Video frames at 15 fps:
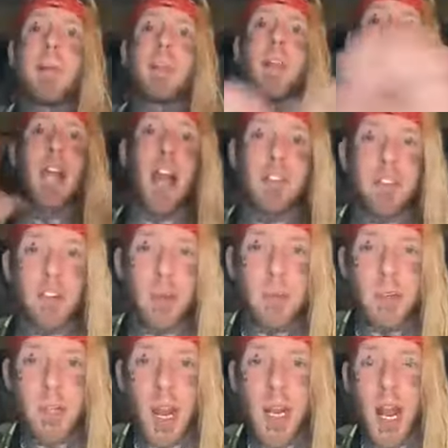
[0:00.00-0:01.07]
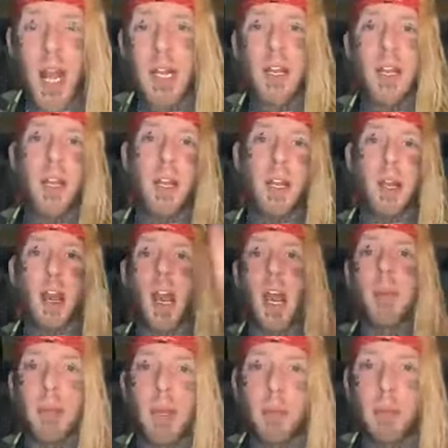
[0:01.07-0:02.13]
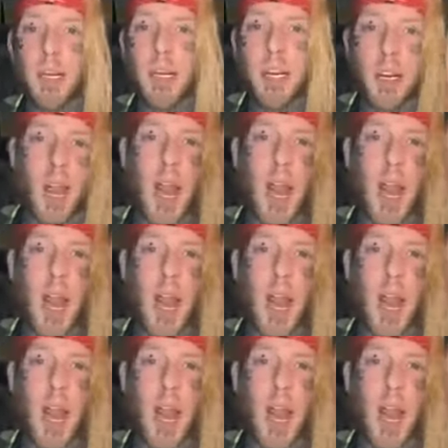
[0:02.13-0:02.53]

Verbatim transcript: The live stream's not ending. I'm going to be here